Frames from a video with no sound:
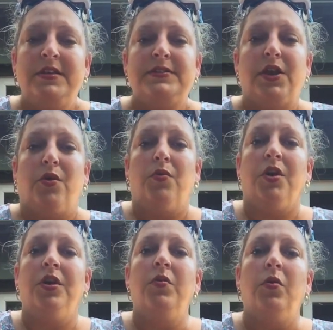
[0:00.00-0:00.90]
So we're
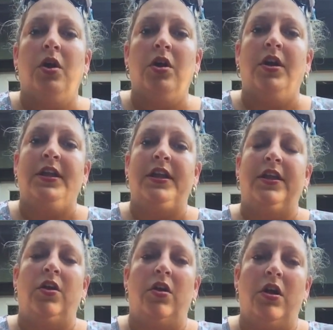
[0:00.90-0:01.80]
going to work on
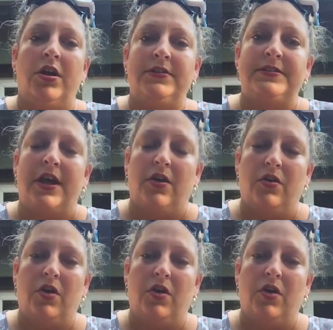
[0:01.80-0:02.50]
getting our RSL